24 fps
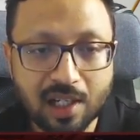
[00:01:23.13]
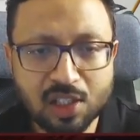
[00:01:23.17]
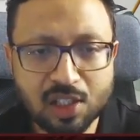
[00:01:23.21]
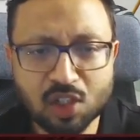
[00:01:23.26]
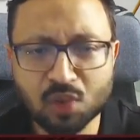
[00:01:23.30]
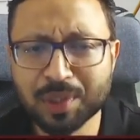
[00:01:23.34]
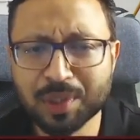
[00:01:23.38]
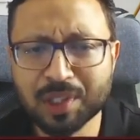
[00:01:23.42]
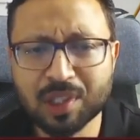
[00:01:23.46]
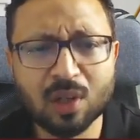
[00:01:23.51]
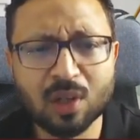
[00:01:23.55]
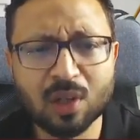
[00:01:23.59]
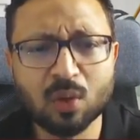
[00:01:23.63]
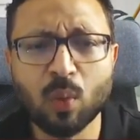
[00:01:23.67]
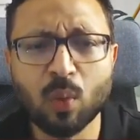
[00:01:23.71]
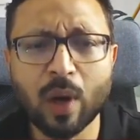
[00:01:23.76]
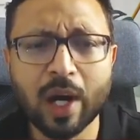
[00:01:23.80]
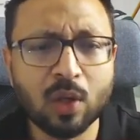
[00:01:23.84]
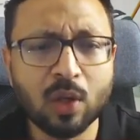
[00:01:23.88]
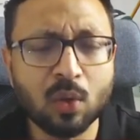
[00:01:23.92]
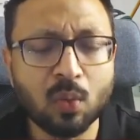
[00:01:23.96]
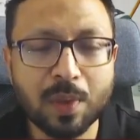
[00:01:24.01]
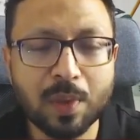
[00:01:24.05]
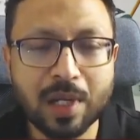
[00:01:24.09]
So we thought,
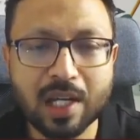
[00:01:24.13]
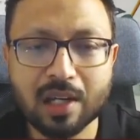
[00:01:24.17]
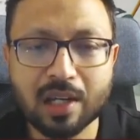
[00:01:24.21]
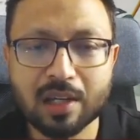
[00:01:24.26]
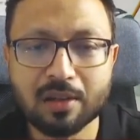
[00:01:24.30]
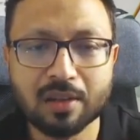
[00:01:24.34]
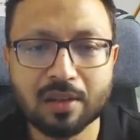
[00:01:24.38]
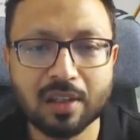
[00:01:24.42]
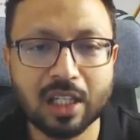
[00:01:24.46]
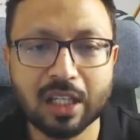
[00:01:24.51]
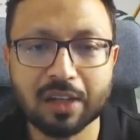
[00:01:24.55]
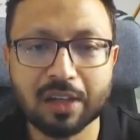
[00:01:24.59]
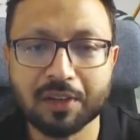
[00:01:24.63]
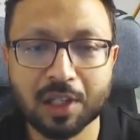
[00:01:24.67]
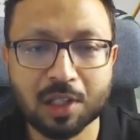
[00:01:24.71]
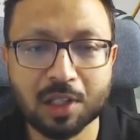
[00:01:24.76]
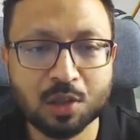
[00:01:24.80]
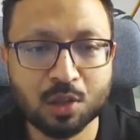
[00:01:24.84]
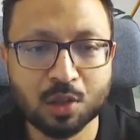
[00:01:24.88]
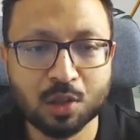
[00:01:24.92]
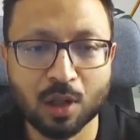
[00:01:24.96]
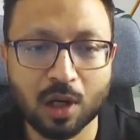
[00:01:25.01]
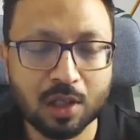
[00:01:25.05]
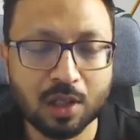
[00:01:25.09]
why don't we give it a
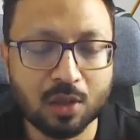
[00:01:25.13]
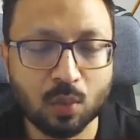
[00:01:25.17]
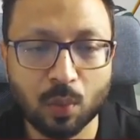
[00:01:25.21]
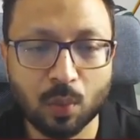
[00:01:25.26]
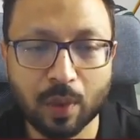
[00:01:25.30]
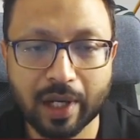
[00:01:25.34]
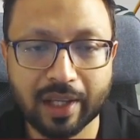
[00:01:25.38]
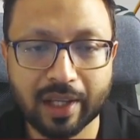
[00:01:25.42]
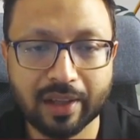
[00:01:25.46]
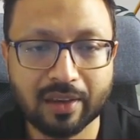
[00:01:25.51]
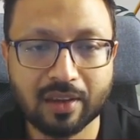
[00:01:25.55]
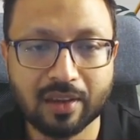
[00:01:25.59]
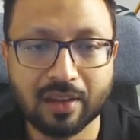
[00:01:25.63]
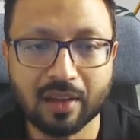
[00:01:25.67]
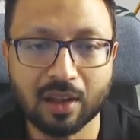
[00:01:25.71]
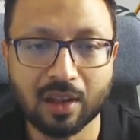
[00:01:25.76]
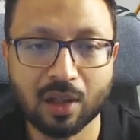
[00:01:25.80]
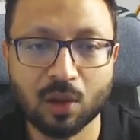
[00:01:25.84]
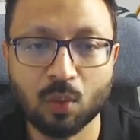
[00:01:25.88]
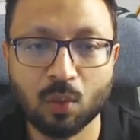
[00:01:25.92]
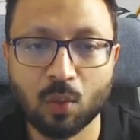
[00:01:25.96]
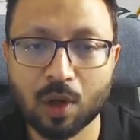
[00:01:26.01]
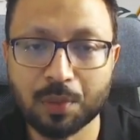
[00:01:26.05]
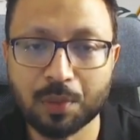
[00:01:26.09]
shot with
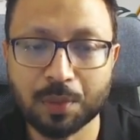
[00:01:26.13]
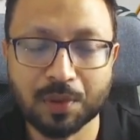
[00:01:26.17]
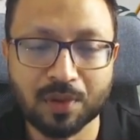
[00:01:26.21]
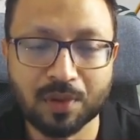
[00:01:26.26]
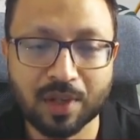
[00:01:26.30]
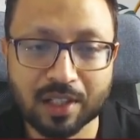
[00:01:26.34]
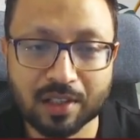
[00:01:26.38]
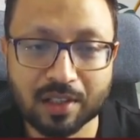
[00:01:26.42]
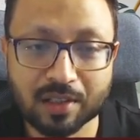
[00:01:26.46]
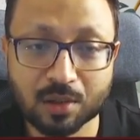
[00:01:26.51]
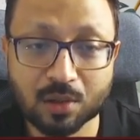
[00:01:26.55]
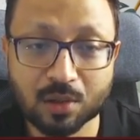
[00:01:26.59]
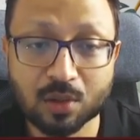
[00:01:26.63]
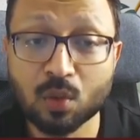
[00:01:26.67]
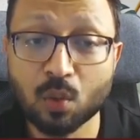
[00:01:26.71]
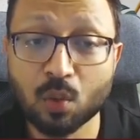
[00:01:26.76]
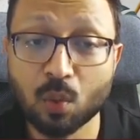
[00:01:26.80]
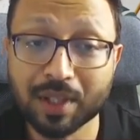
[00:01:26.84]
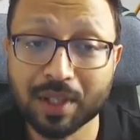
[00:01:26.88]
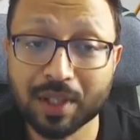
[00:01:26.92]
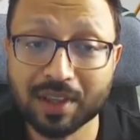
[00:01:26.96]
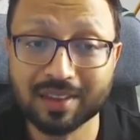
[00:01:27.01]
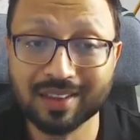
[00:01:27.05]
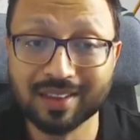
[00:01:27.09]
what we're trying to do
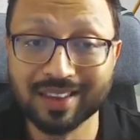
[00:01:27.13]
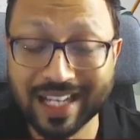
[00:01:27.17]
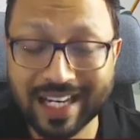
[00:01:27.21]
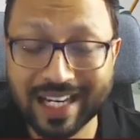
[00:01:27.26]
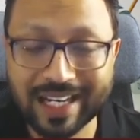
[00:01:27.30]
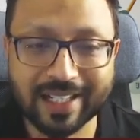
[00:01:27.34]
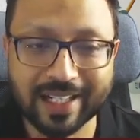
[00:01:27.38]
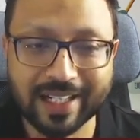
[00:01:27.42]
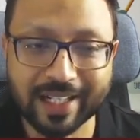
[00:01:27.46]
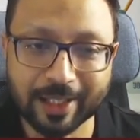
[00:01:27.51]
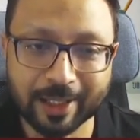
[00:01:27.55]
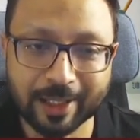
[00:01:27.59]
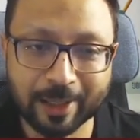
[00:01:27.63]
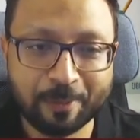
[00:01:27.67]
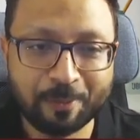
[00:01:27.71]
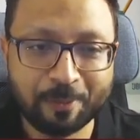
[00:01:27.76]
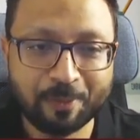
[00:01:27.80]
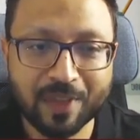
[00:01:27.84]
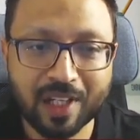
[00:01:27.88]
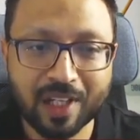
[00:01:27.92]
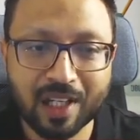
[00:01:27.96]
with their data.